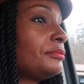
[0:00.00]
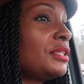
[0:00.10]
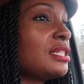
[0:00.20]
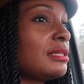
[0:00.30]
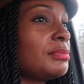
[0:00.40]

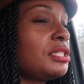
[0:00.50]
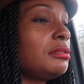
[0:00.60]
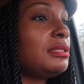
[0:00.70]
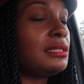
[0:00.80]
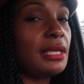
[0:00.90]
because I'm
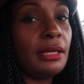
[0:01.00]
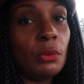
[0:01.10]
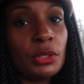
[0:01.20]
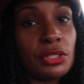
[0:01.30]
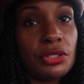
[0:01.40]
still
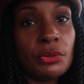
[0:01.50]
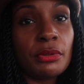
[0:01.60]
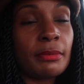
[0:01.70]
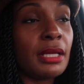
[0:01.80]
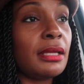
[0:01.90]
deciding what to do
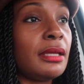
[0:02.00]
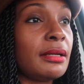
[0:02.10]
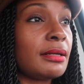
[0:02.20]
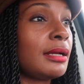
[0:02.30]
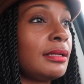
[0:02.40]
with my
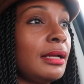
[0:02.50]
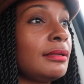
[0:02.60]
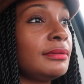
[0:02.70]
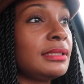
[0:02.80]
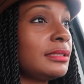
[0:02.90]
hair. I
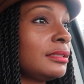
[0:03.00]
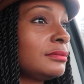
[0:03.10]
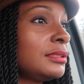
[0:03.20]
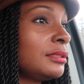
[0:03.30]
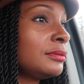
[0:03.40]
really
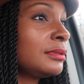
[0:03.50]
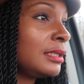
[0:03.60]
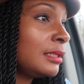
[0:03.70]
don't know.